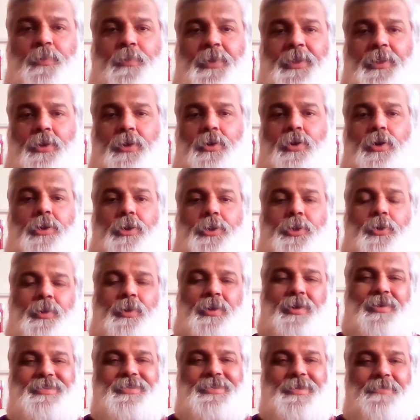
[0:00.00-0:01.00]
whether or not you
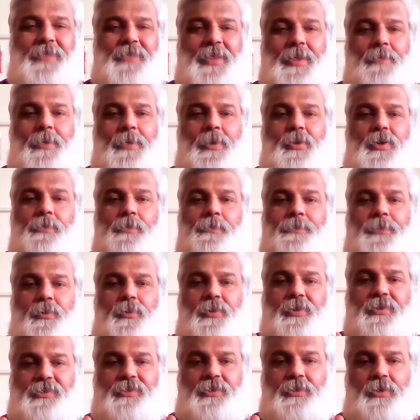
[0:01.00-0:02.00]
learned something about
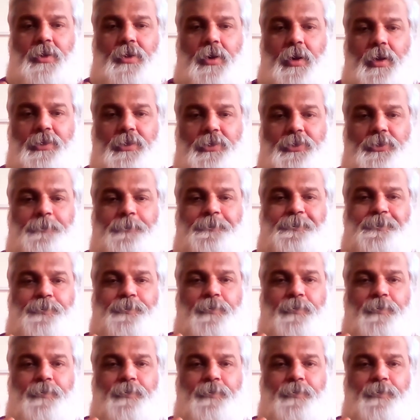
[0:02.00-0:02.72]
computers in the college,